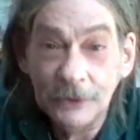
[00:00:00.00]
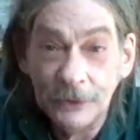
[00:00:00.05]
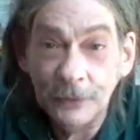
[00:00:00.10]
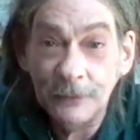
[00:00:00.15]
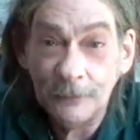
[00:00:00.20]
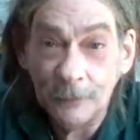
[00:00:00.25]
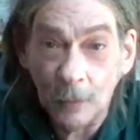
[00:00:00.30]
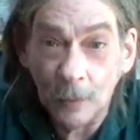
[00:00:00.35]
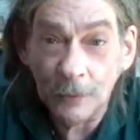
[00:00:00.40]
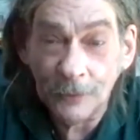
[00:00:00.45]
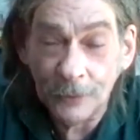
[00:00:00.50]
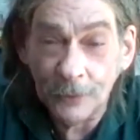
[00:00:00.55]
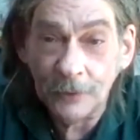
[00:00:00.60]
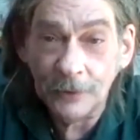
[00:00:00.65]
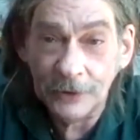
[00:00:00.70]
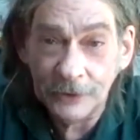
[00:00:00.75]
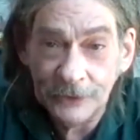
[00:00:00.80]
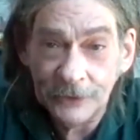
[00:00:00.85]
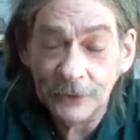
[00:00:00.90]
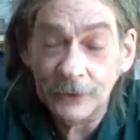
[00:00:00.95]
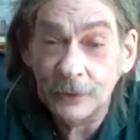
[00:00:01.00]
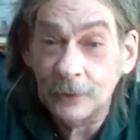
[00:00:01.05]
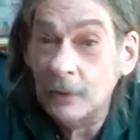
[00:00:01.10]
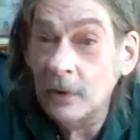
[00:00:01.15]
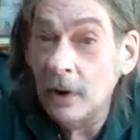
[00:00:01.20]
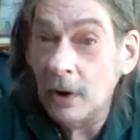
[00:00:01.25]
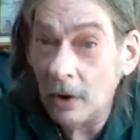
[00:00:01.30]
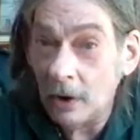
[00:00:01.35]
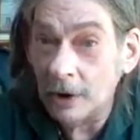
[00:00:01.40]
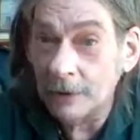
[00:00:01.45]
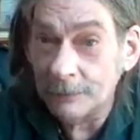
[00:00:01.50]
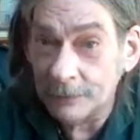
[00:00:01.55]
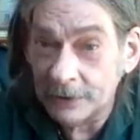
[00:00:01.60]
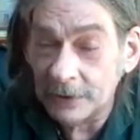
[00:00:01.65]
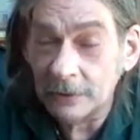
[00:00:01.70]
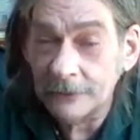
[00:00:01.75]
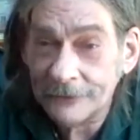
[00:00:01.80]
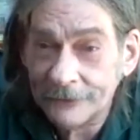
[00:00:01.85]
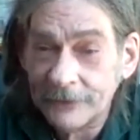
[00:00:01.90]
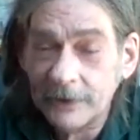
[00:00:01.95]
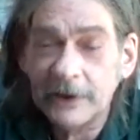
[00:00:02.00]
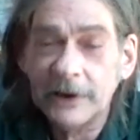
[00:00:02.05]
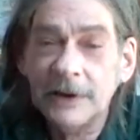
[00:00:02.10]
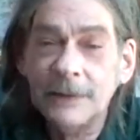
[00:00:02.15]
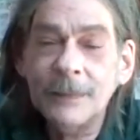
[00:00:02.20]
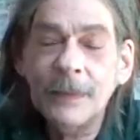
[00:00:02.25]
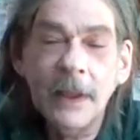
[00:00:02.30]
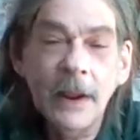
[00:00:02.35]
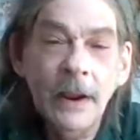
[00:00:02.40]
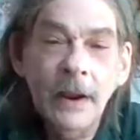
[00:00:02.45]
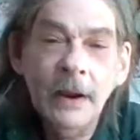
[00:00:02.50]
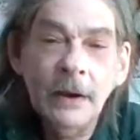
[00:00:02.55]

to 432 on middle C.